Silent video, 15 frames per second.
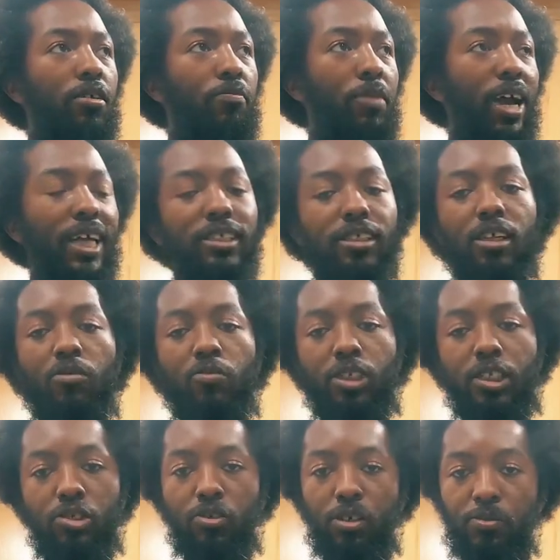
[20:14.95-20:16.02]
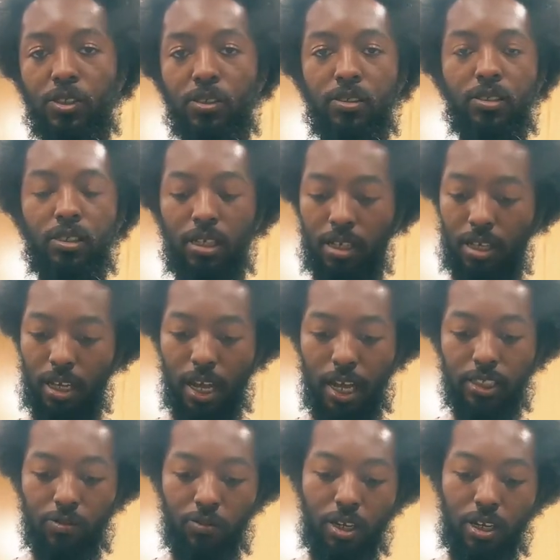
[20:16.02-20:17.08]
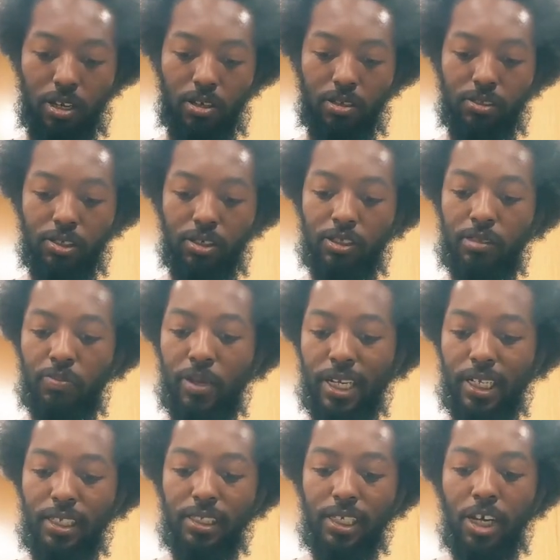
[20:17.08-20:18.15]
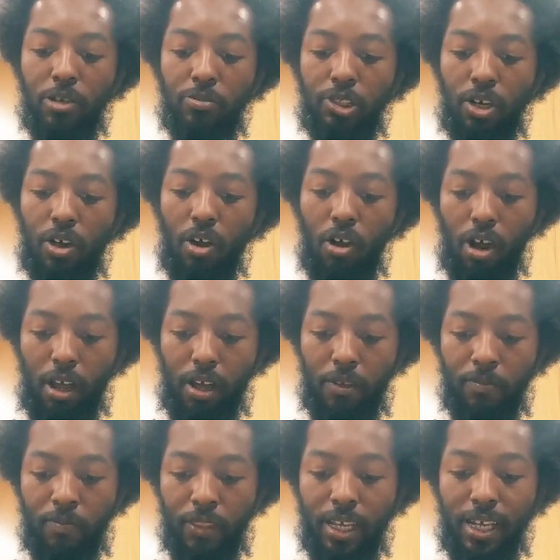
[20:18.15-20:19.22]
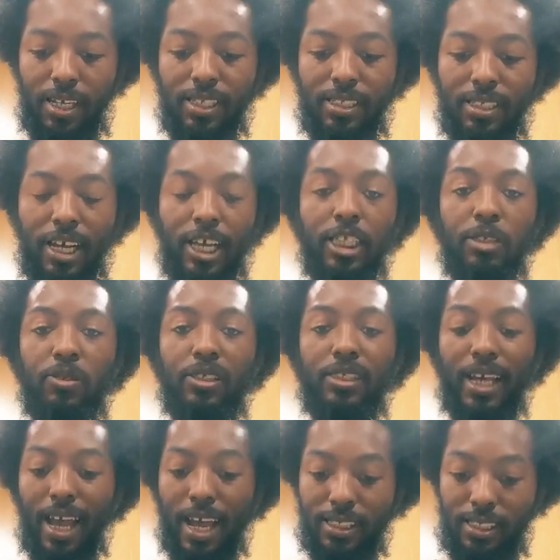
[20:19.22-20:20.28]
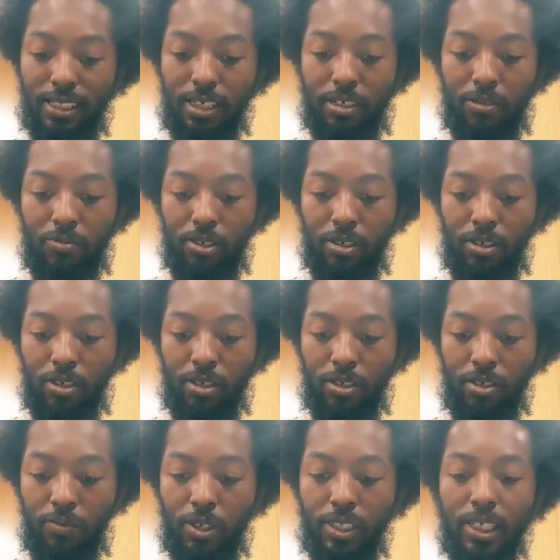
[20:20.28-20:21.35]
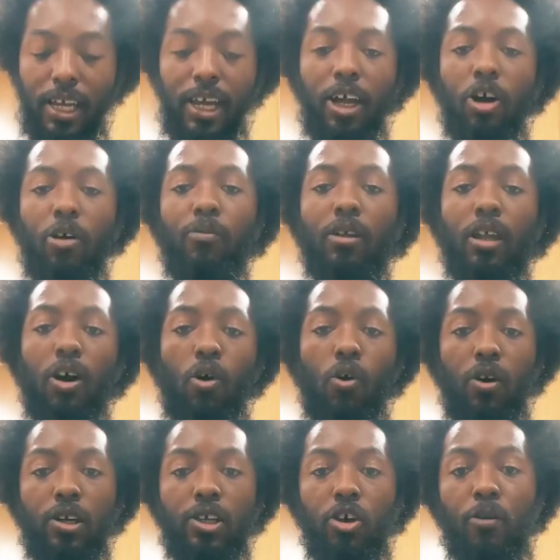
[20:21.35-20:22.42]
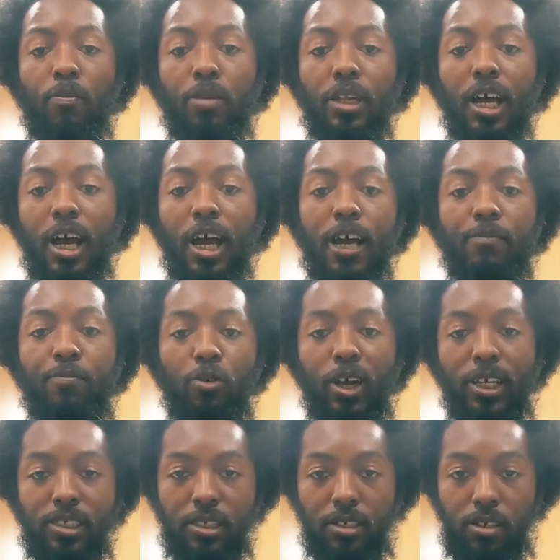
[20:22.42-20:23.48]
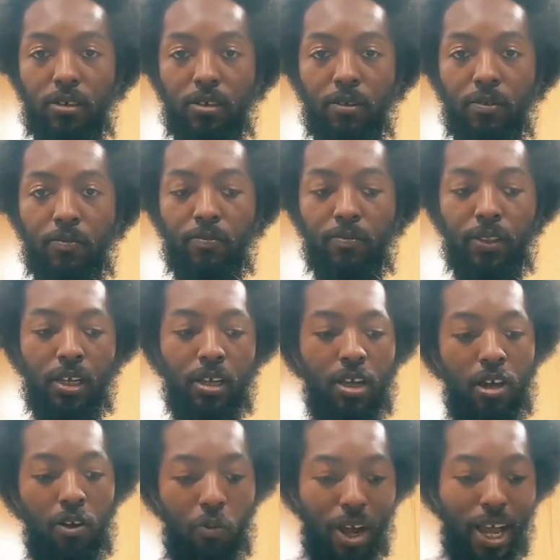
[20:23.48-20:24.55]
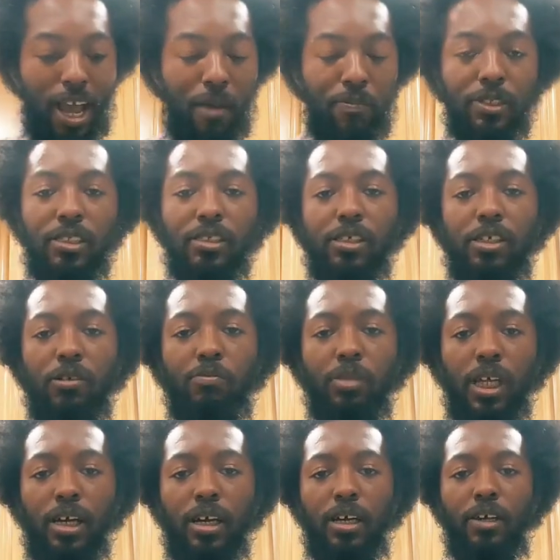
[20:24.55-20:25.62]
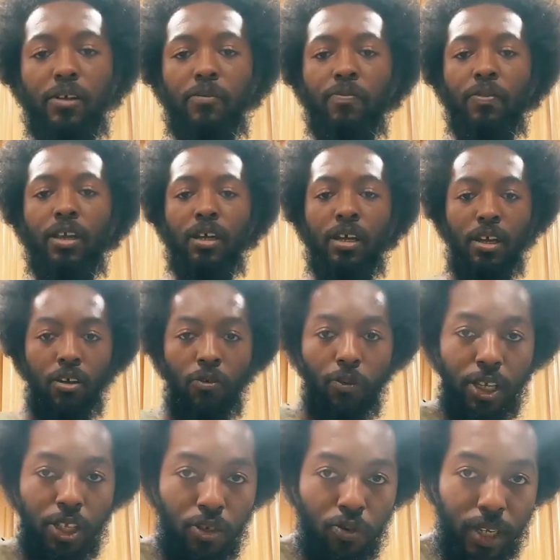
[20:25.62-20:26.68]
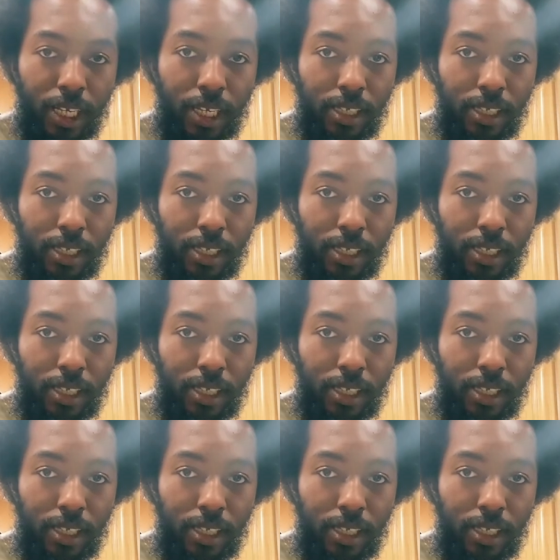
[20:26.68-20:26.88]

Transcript: match it up with the scriptures as well. So spinach helps your heart. It contains potassium, which can help lower your blood pressure. What happens to your blood when you